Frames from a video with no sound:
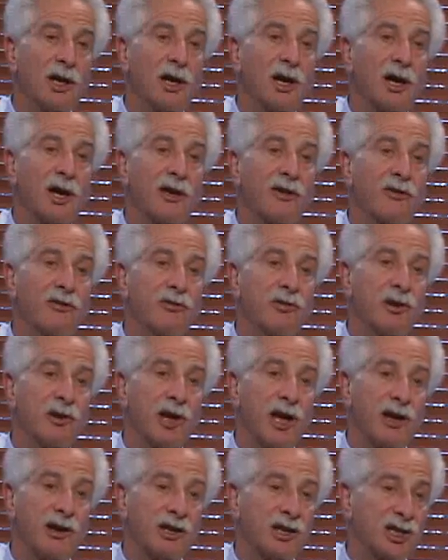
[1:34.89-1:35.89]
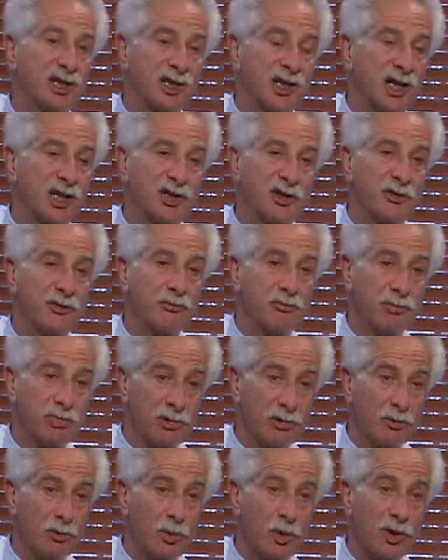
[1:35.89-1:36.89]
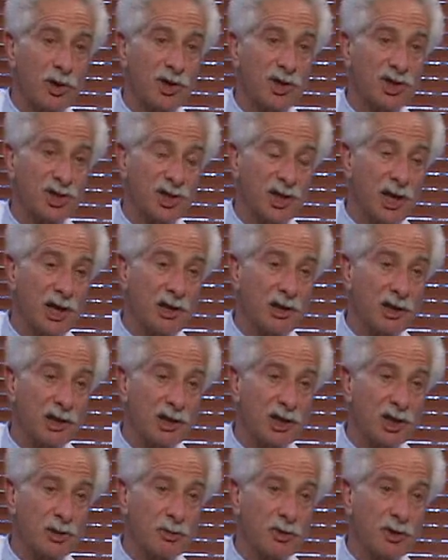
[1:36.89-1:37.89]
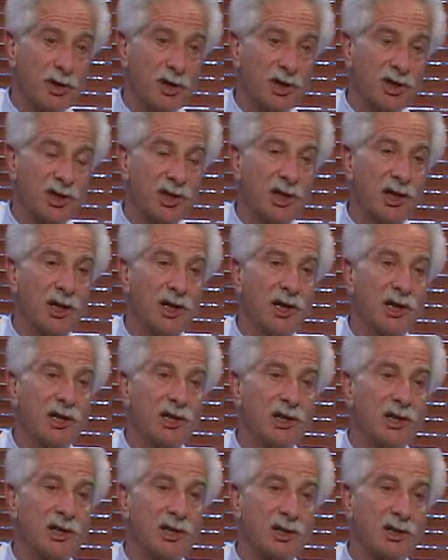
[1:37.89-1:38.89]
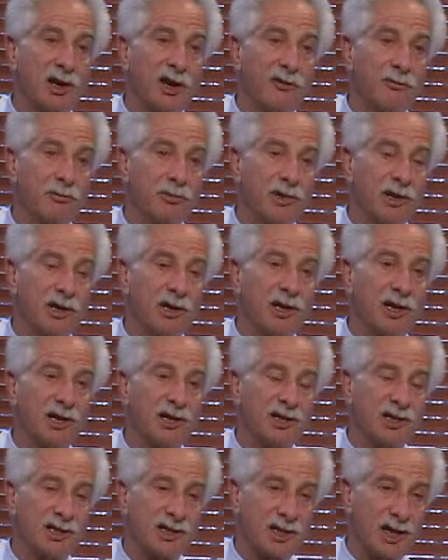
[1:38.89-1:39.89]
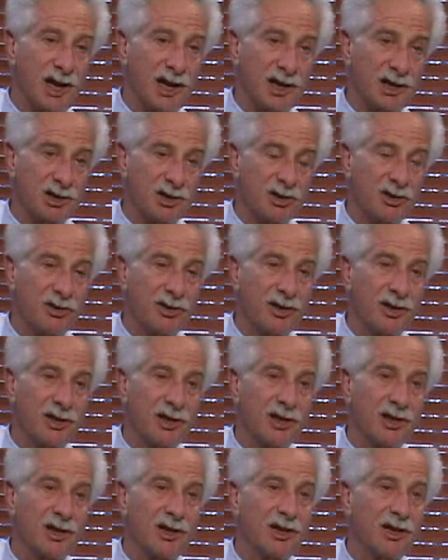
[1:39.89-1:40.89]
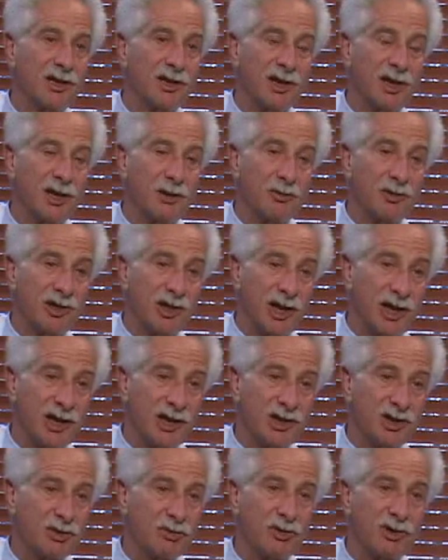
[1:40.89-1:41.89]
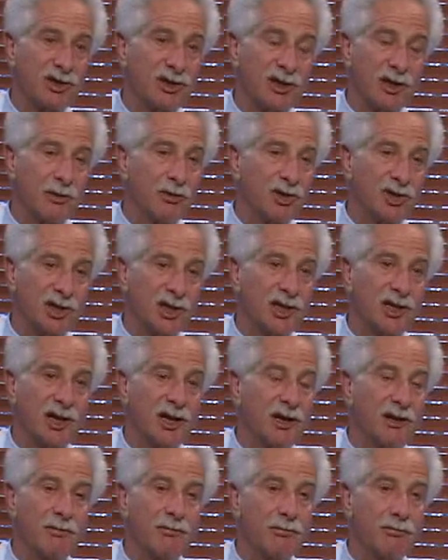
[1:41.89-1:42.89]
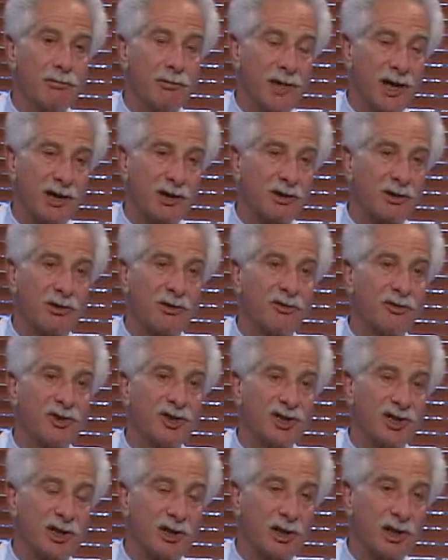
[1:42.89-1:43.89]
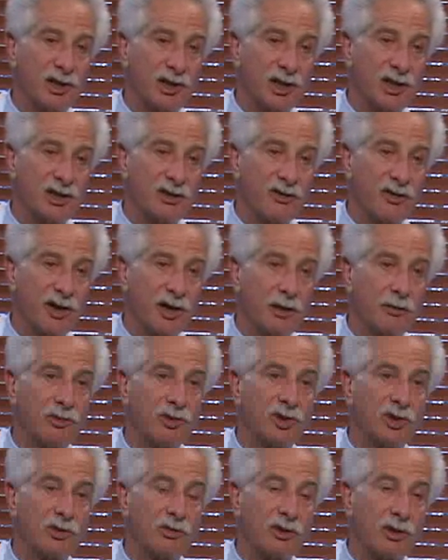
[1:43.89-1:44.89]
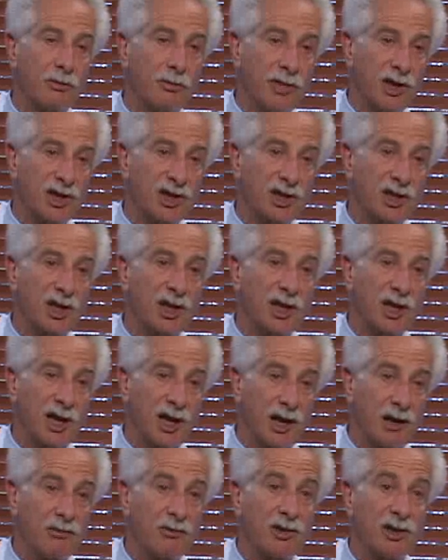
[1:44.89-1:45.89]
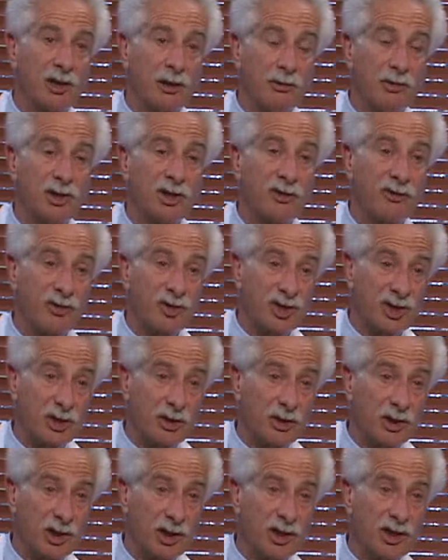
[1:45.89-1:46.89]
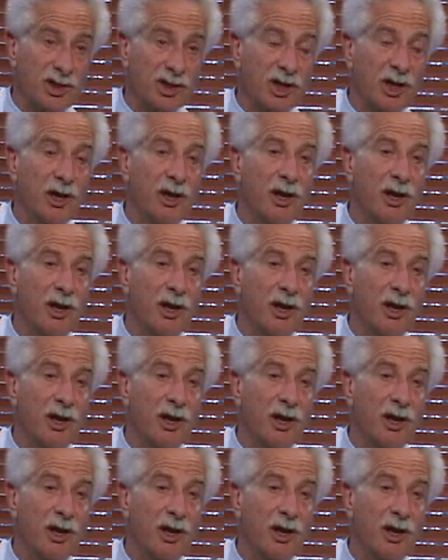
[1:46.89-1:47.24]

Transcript: I've had extensive blue water sailing experience, so I've been a doctor in the Himalayas with limited medical facilities available, doing the best I can with limited facilities.